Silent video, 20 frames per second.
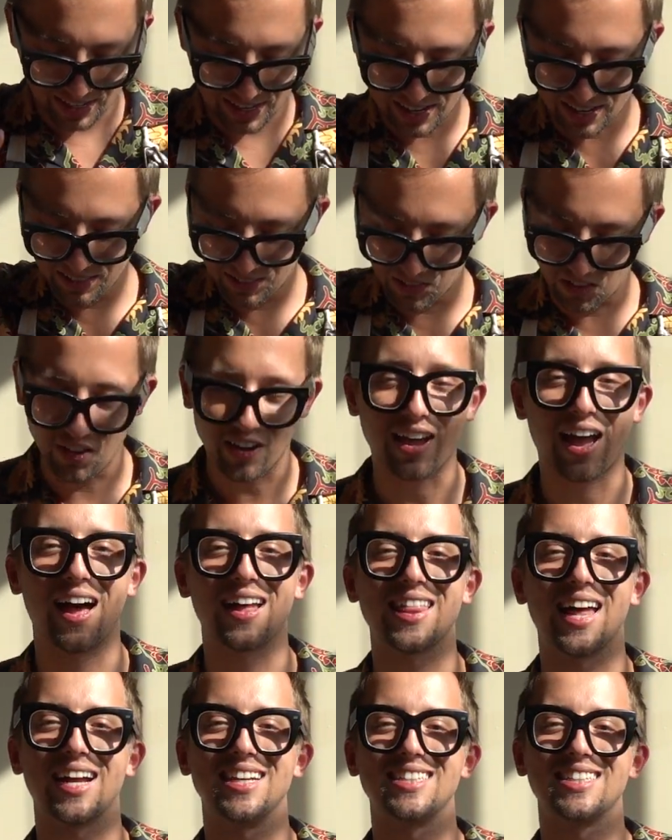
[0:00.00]
And look how
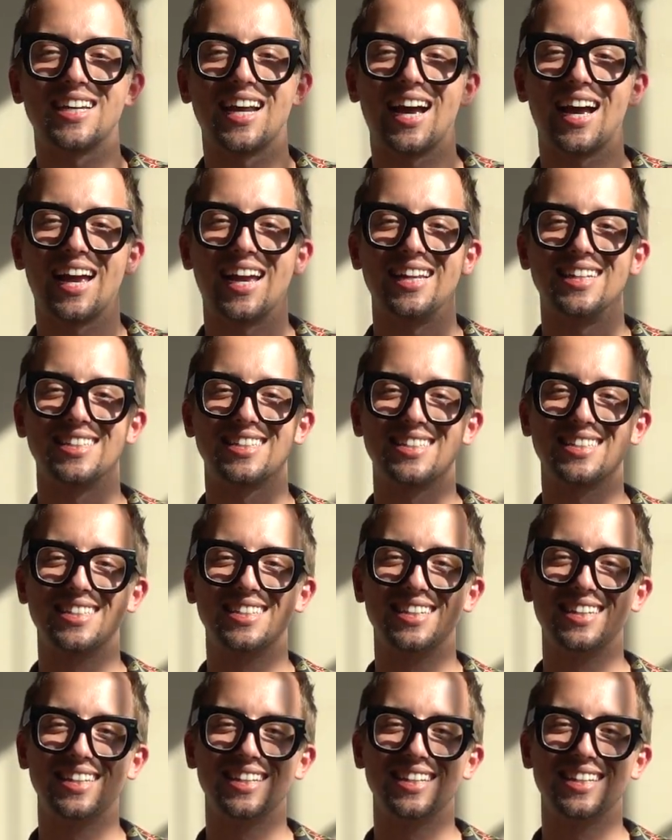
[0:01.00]
that shines.